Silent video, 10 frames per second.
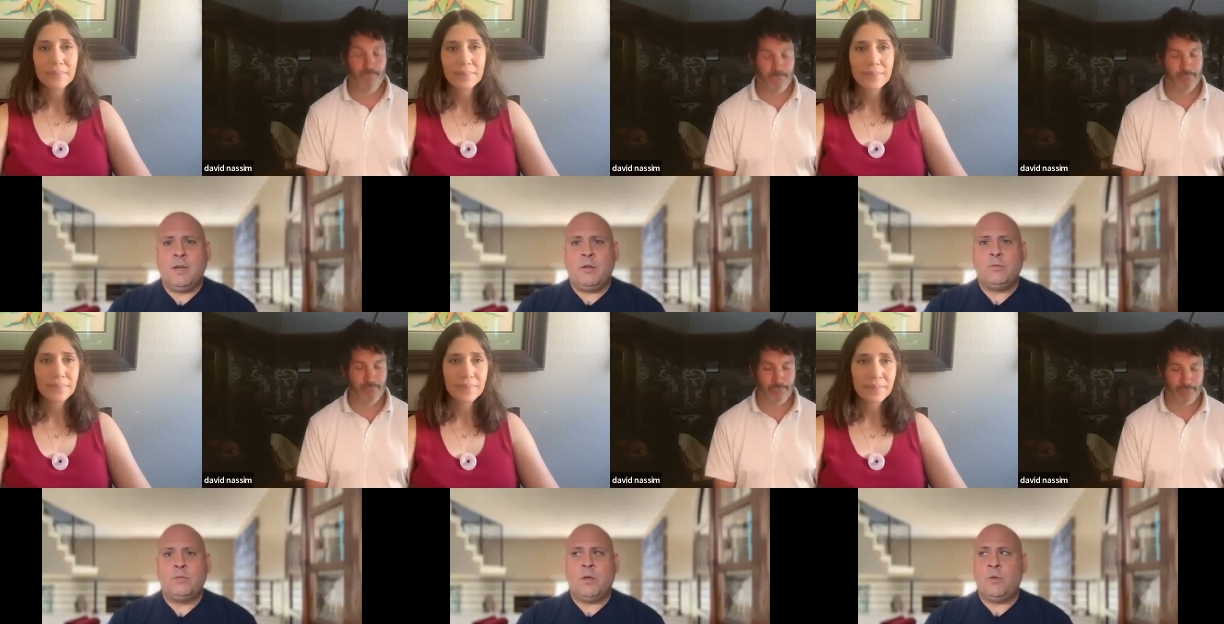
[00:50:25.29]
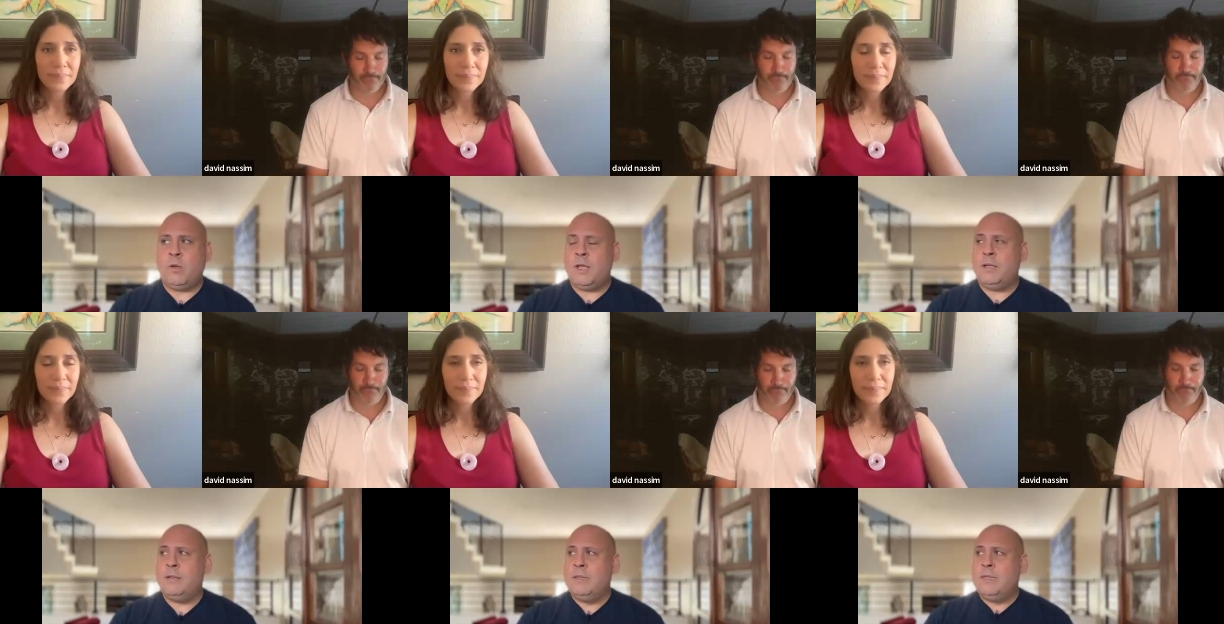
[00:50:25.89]
Speaker 1: You know,
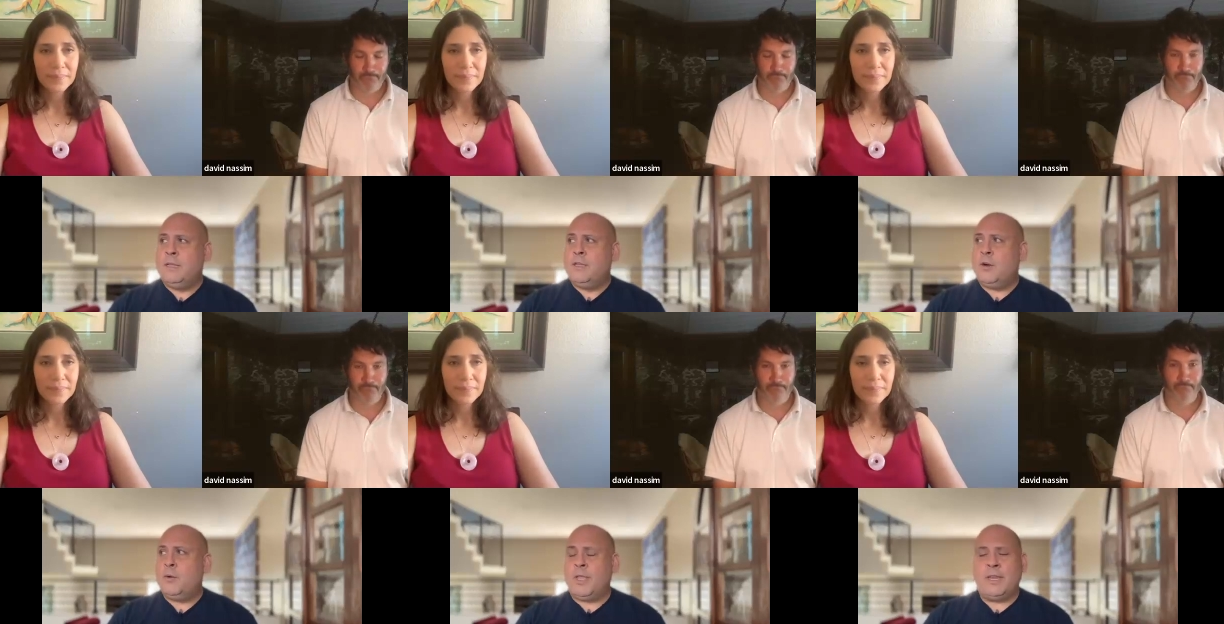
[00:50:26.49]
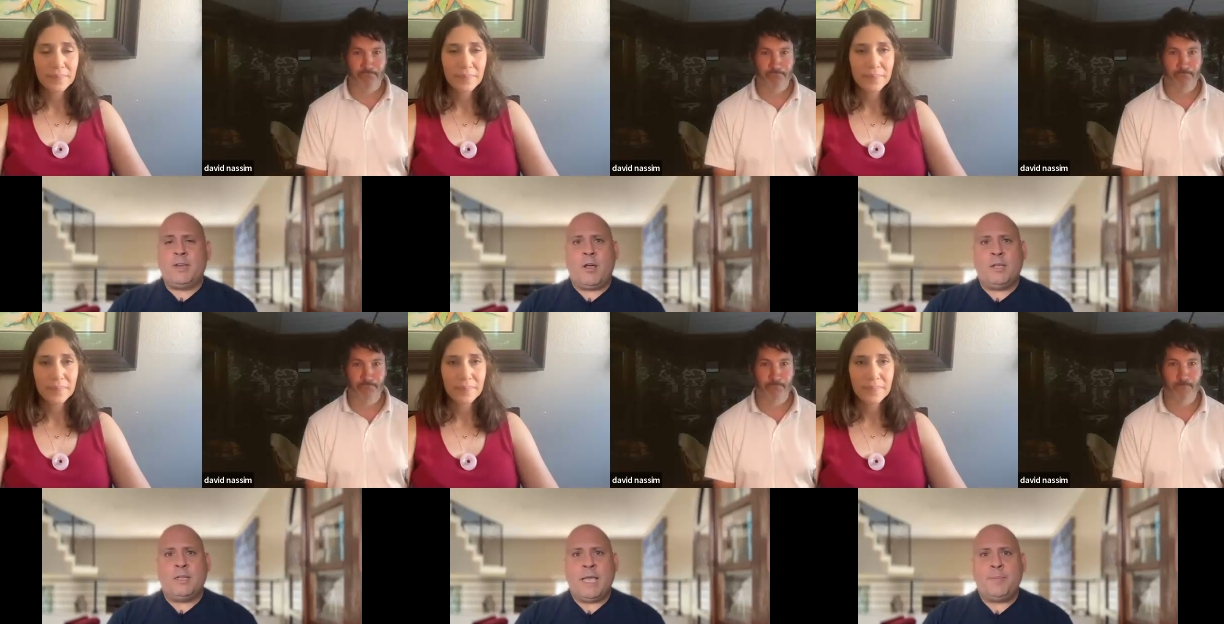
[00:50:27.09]
so whether a
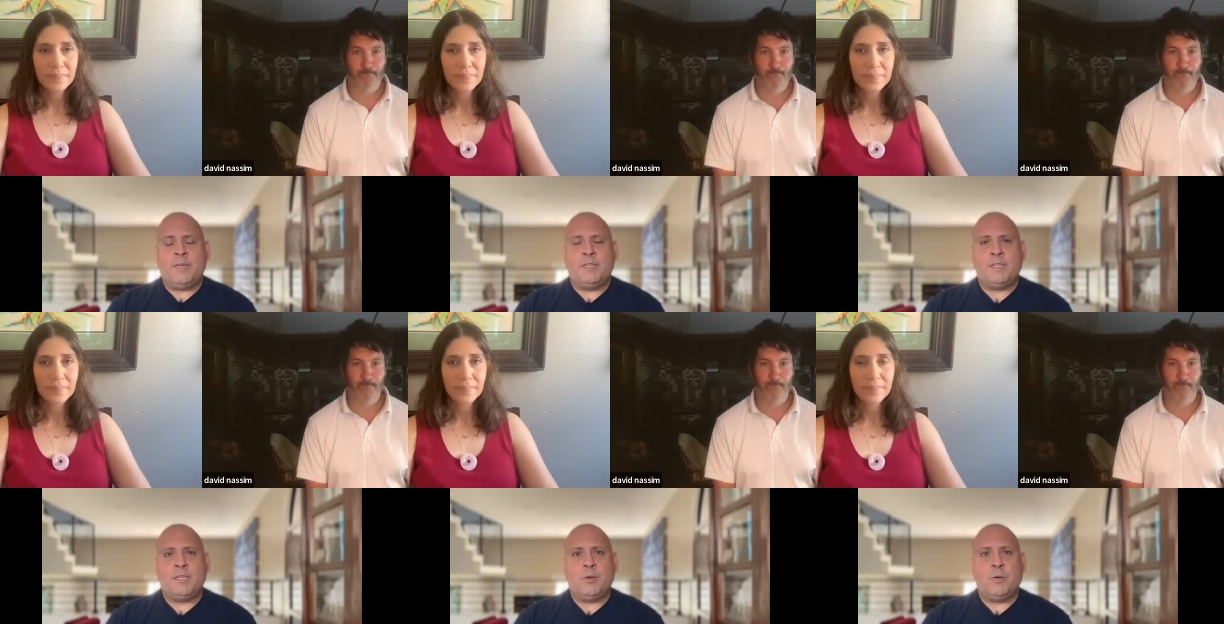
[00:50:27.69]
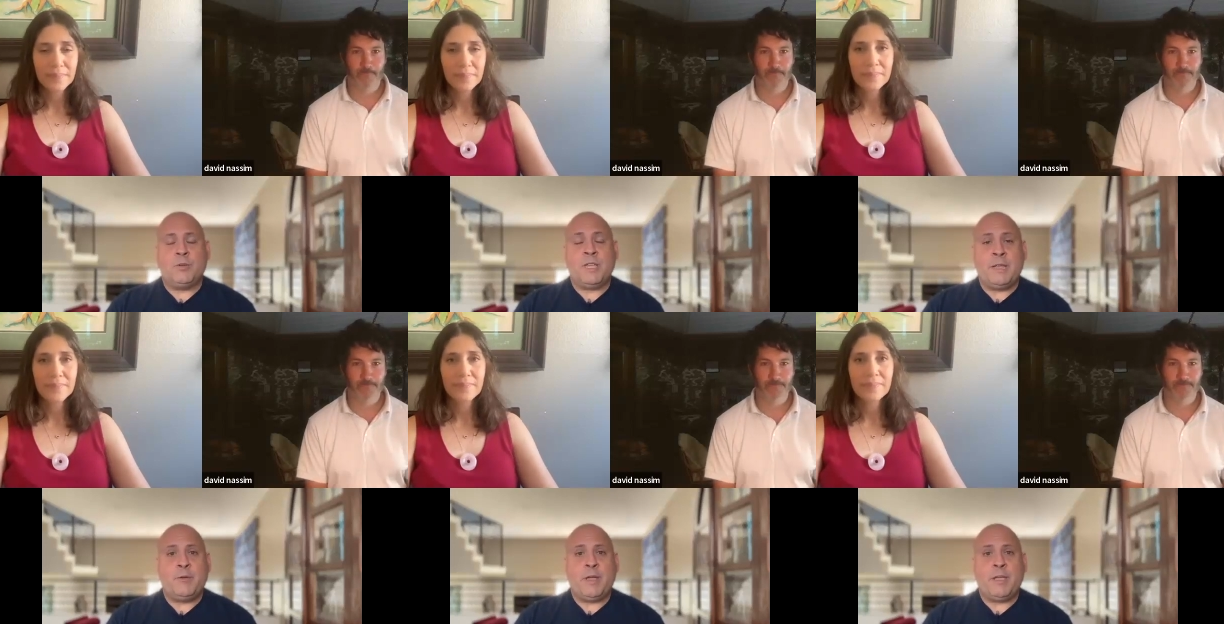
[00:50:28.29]
dog is happy to see you or is
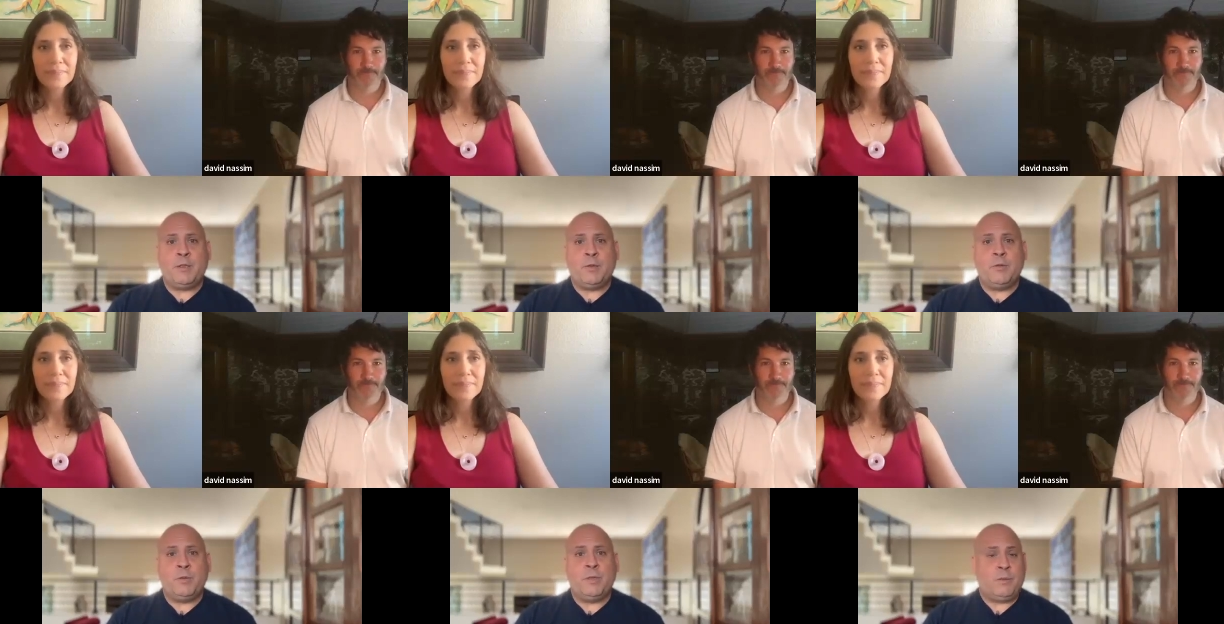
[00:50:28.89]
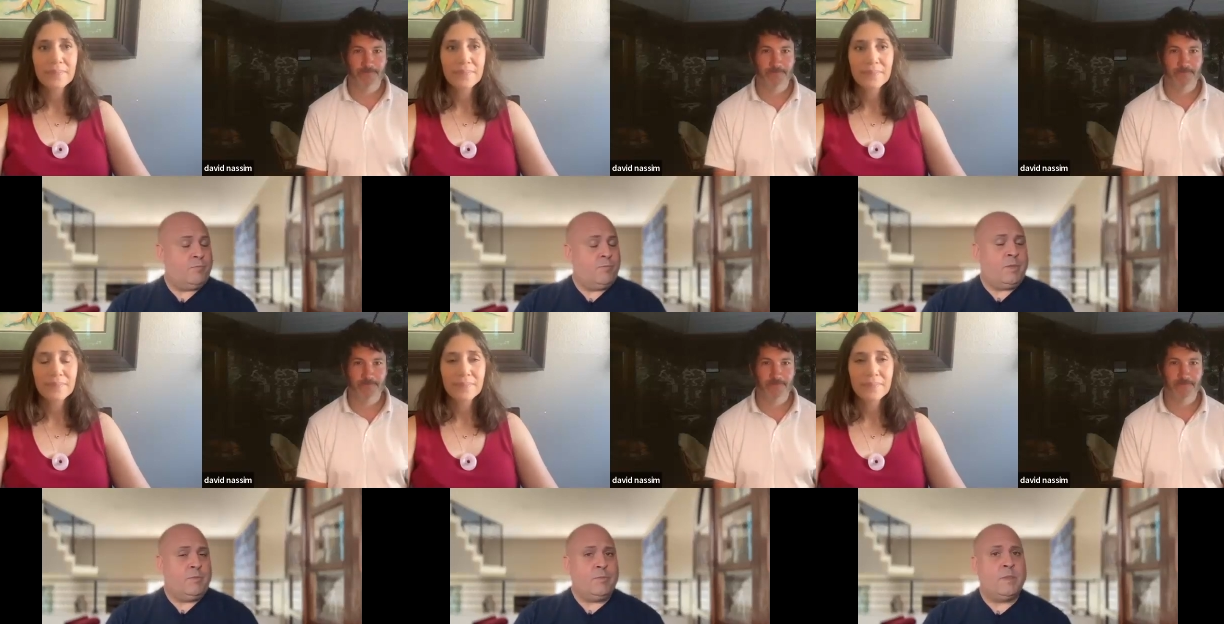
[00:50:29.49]
angry at you,
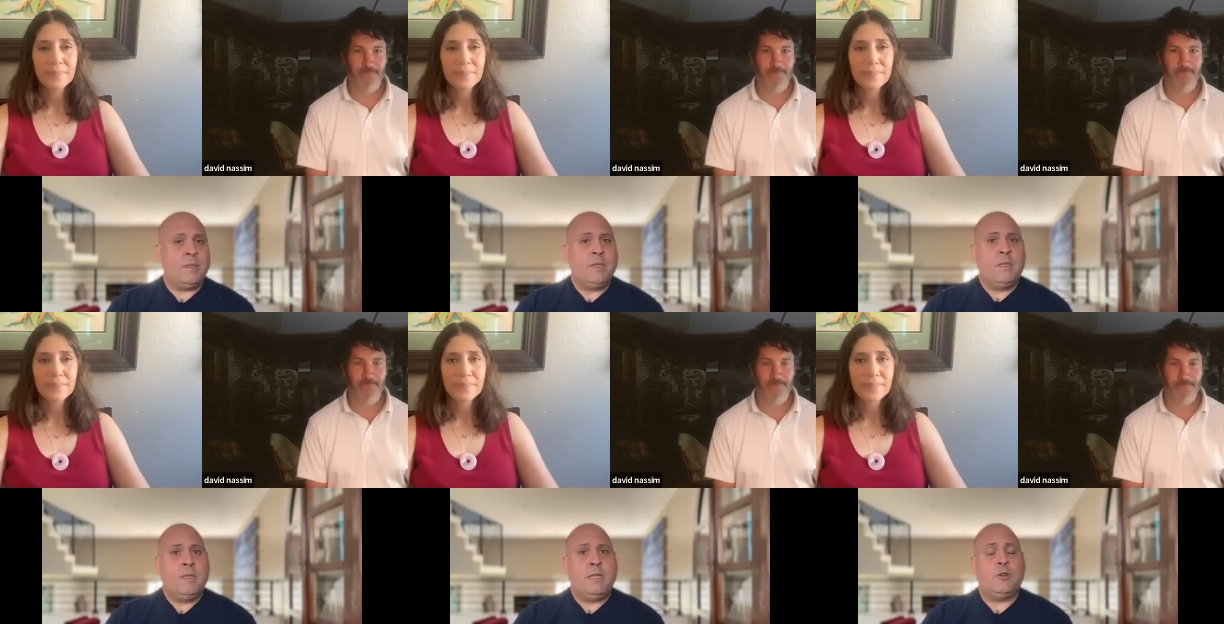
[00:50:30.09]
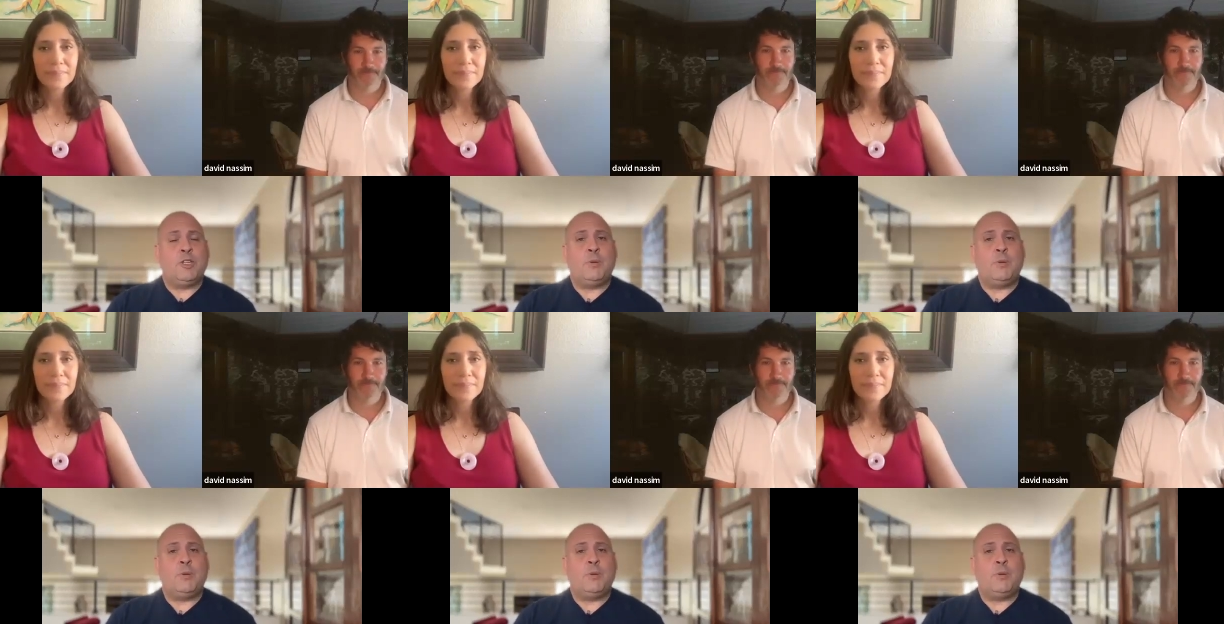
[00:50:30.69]
he or she